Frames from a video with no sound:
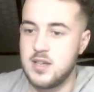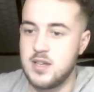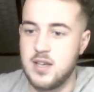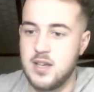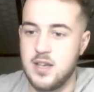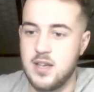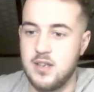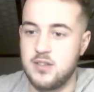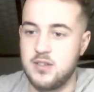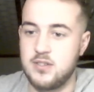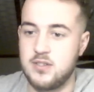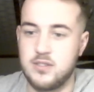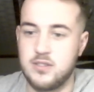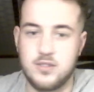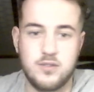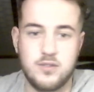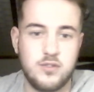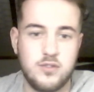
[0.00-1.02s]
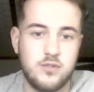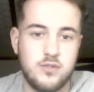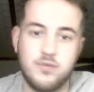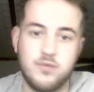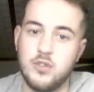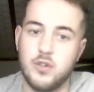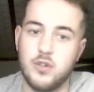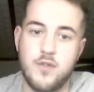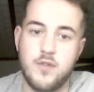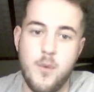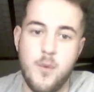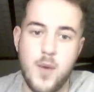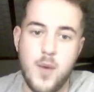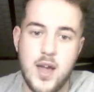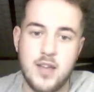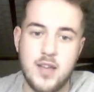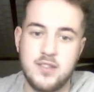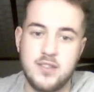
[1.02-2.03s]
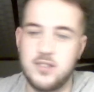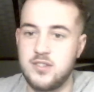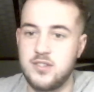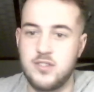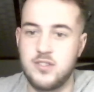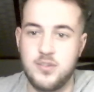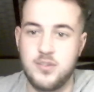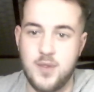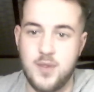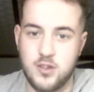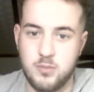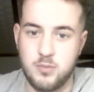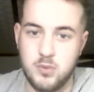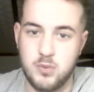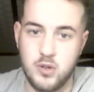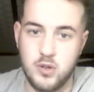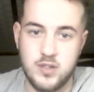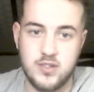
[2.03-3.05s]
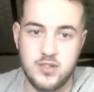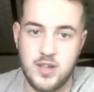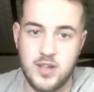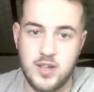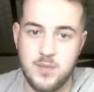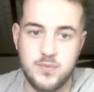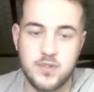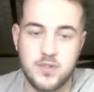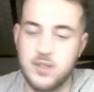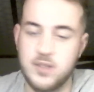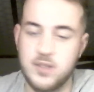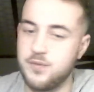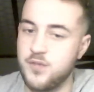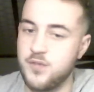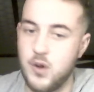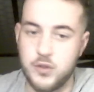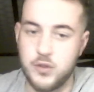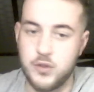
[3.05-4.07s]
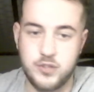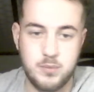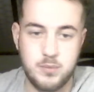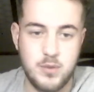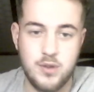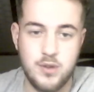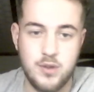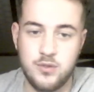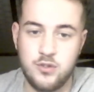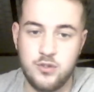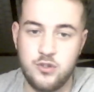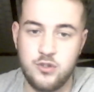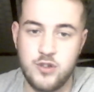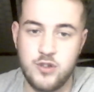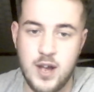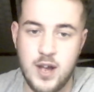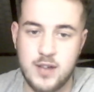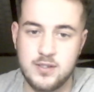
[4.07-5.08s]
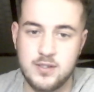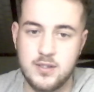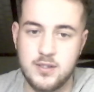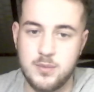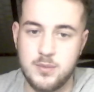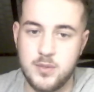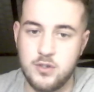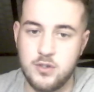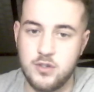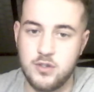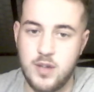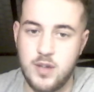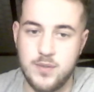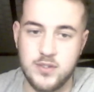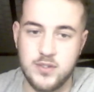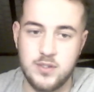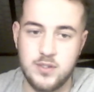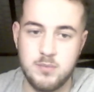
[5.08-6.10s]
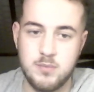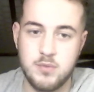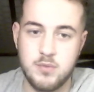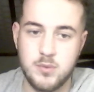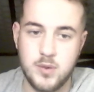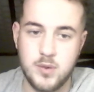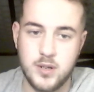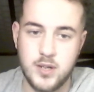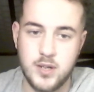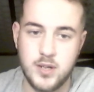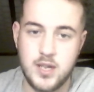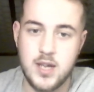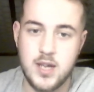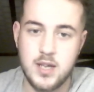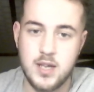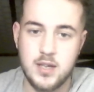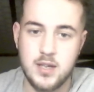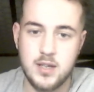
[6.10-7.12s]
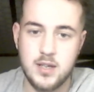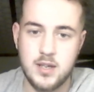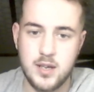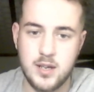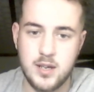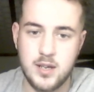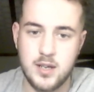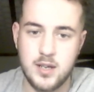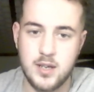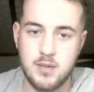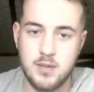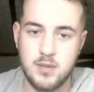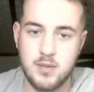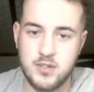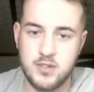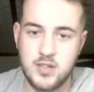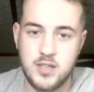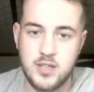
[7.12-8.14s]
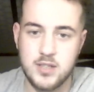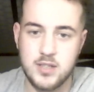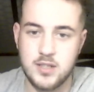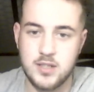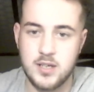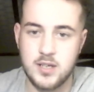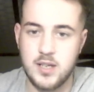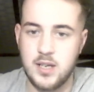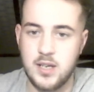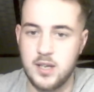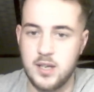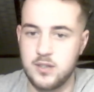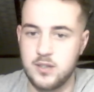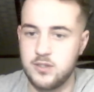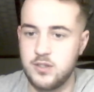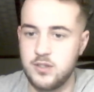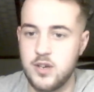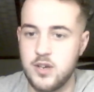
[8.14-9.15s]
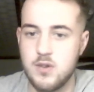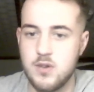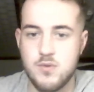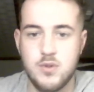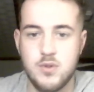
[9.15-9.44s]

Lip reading: is look for ways to exploit it. Forcing moves checked, and we just have a simple one here. And then we take the knight like so.